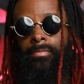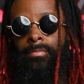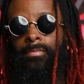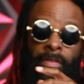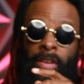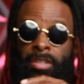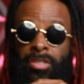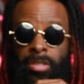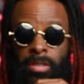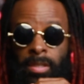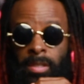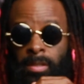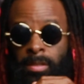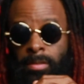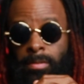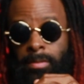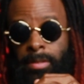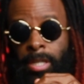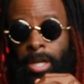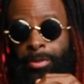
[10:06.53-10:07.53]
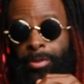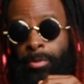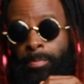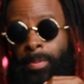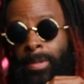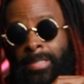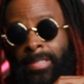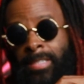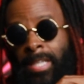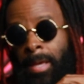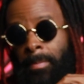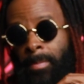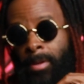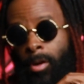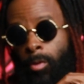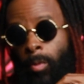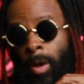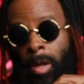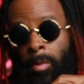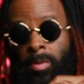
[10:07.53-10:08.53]
Eventually, Gunther put Sammy
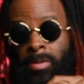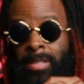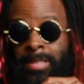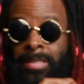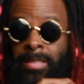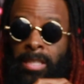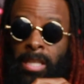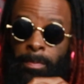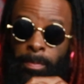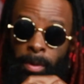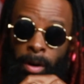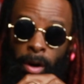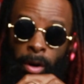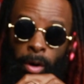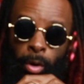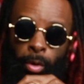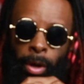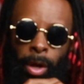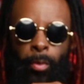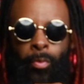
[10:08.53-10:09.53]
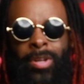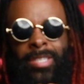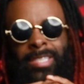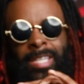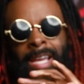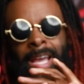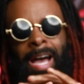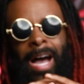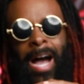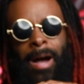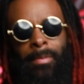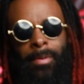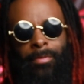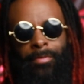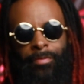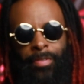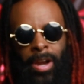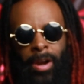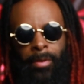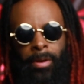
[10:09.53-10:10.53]
away with the sleeper hold, in which I'm a
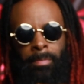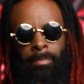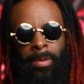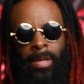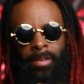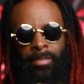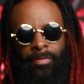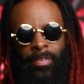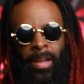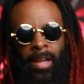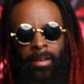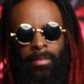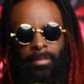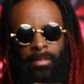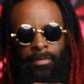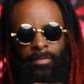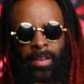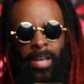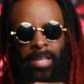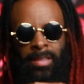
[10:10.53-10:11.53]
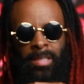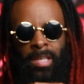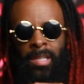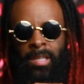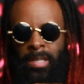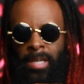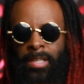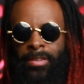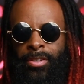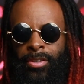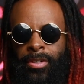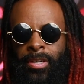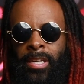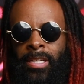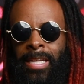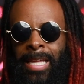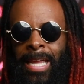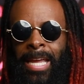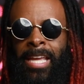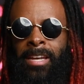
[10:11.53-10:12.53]
very big fan of the fact that Gunther
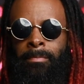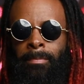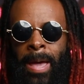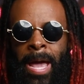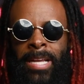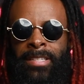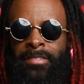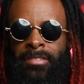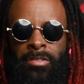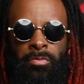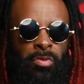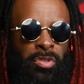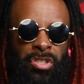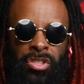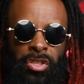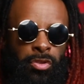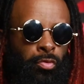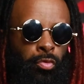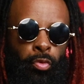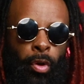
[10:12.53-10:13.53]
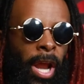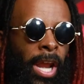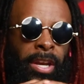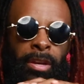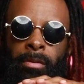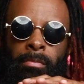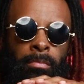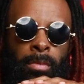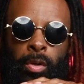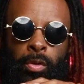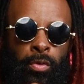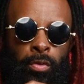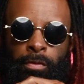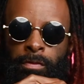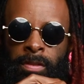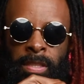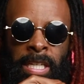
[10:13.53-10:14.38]
can end matches with just random moves.